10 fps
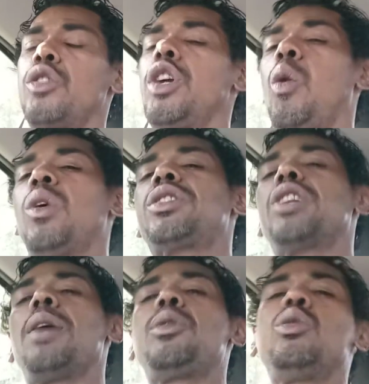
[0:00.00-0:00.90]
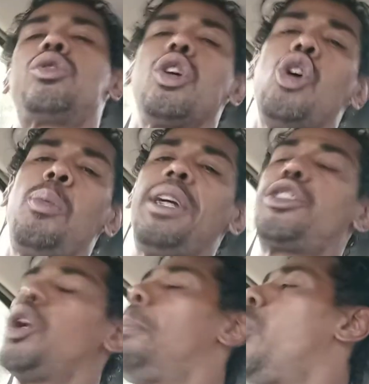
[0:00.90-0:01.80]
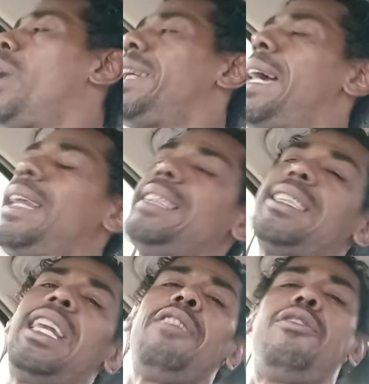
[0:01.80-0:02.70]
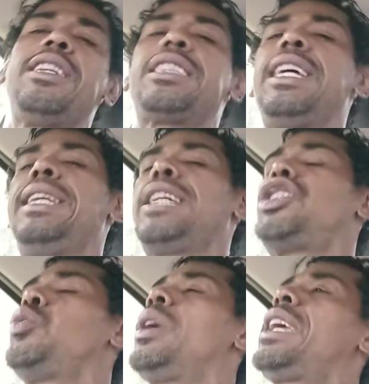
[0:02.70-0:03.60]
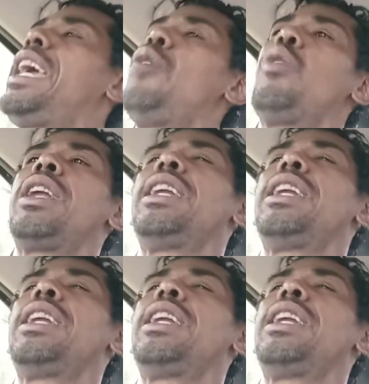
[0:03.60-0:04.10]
Yo, what's up, YouTube? It's your boy, Daddy Jellyfish, getting at you again with